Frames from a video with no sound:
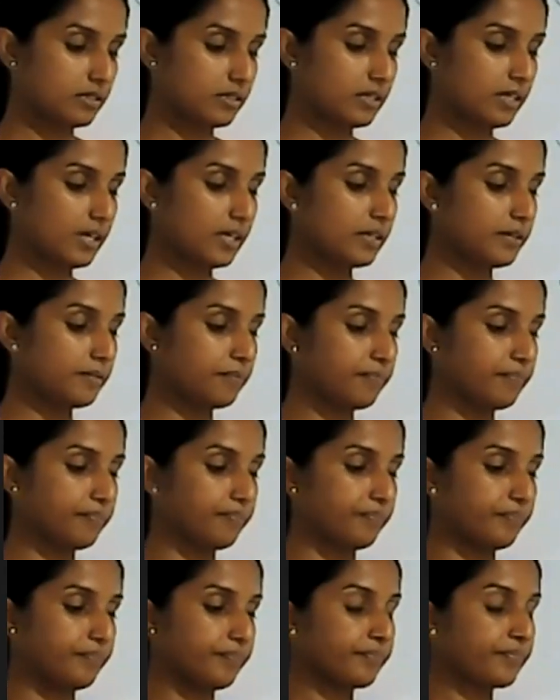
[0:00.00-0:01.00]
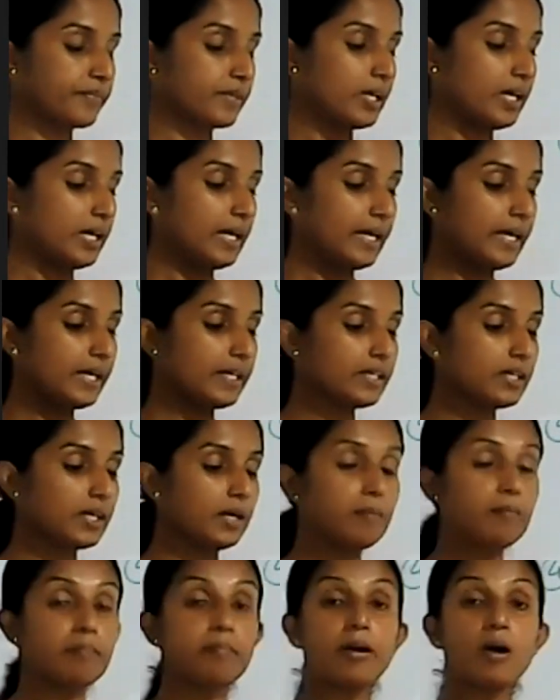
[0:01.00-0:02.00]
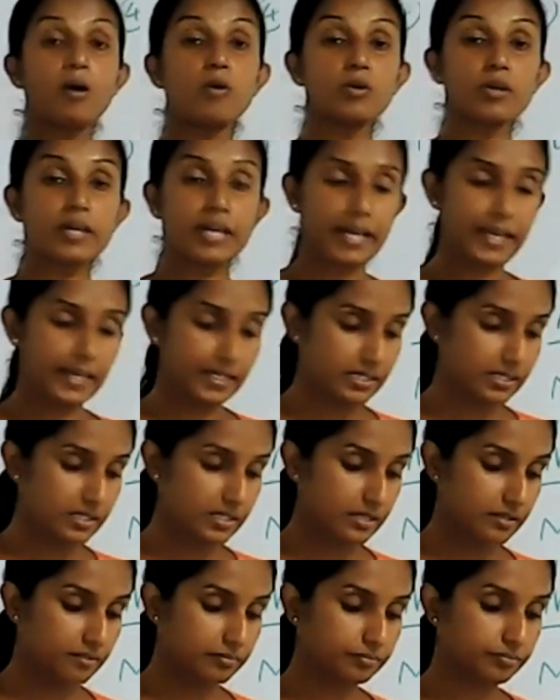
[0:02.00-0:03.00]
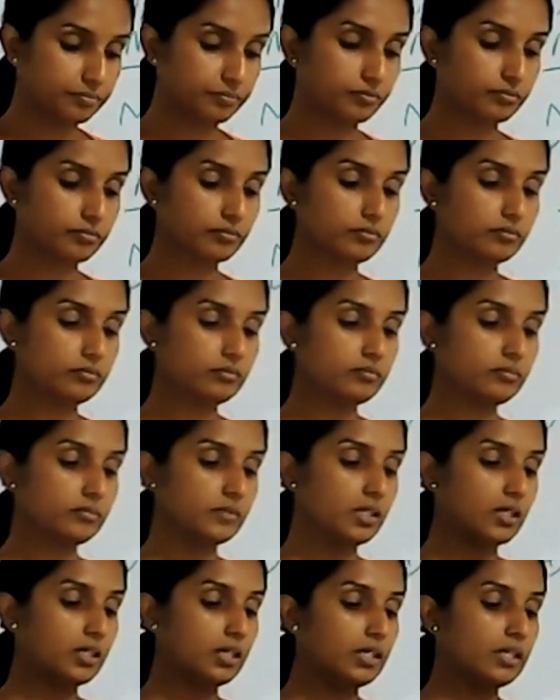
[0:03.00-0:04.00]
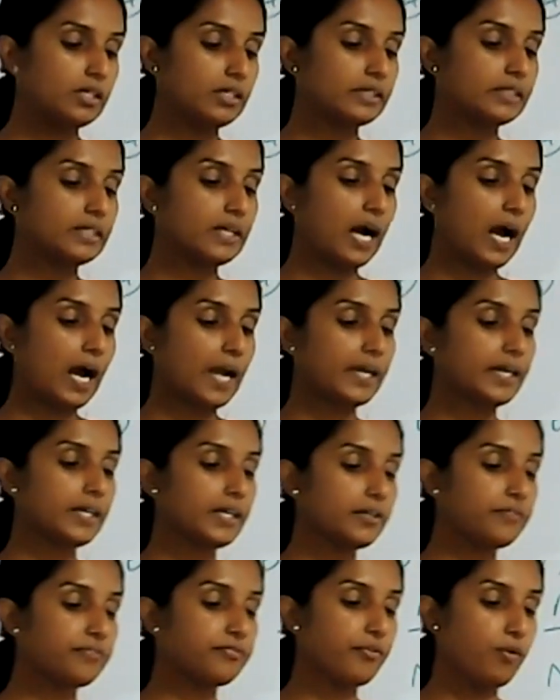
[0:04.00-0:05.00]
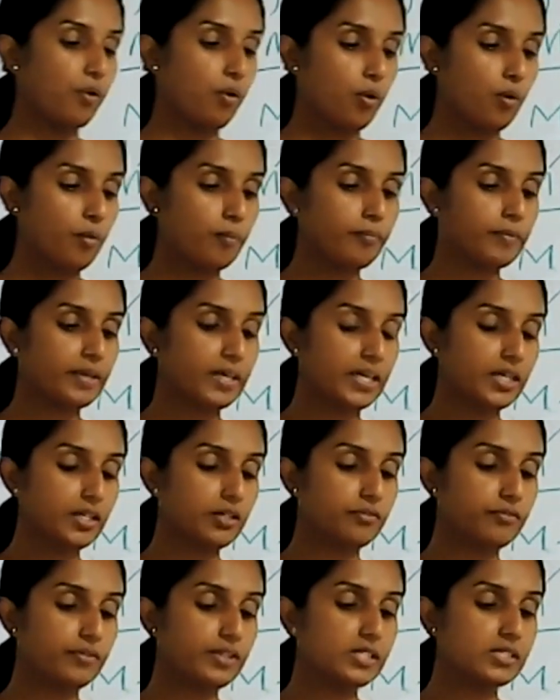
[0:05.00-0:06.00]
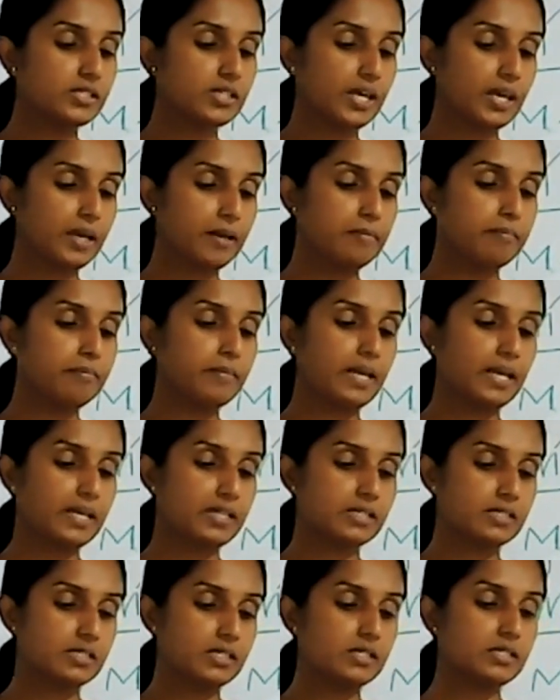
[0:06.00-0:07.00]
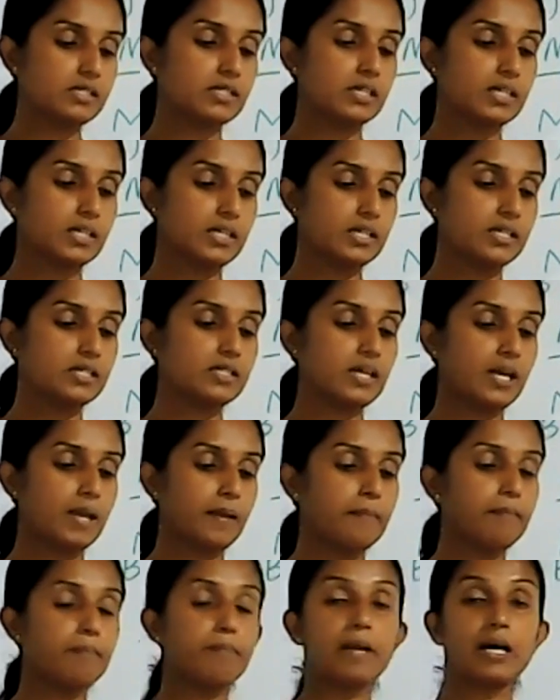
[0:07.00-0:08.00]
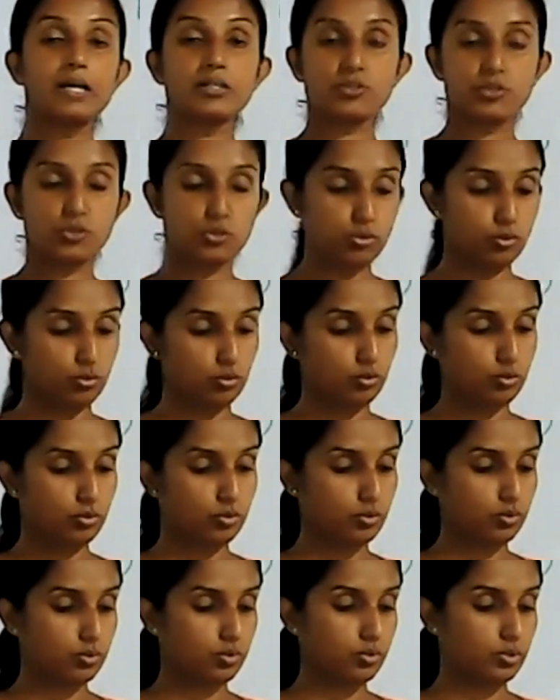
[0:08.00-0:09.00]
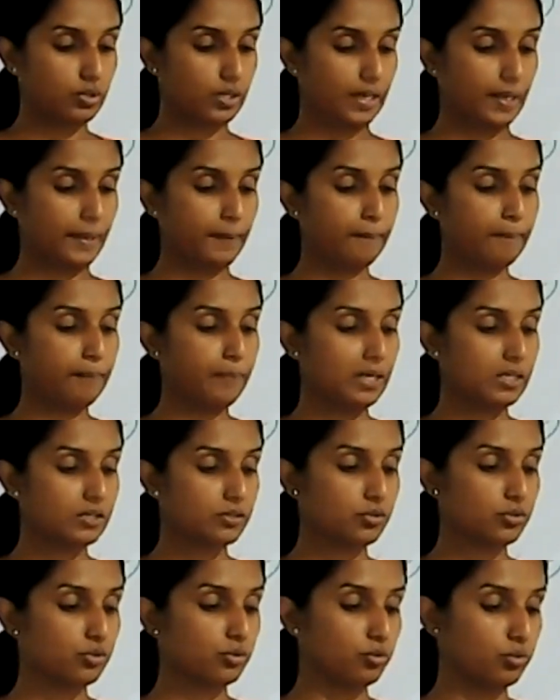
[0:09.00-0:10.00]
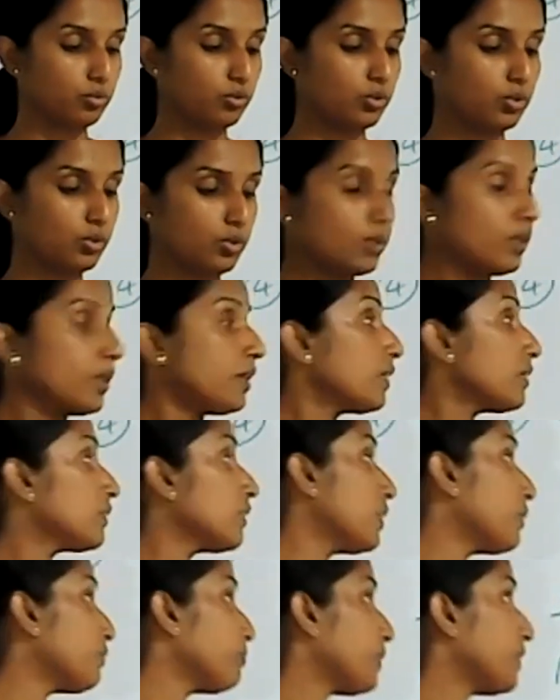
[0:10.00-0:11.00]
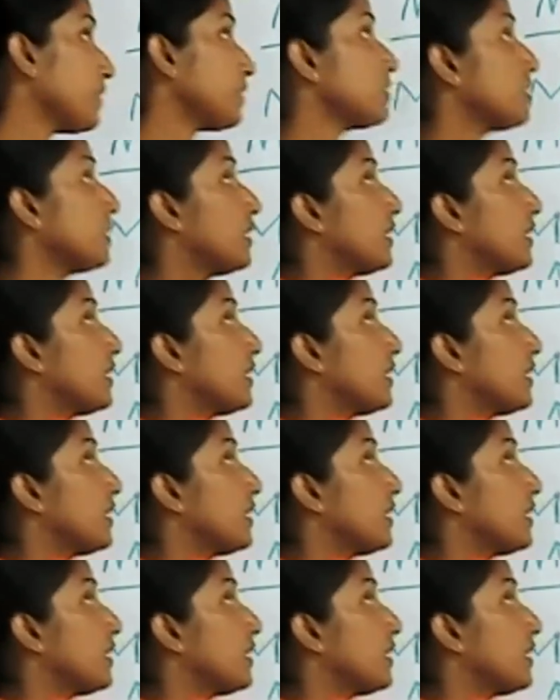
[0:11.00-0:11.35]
Right? In compound X, the ionic form in which M exists is M plus 2. M plus 2. That means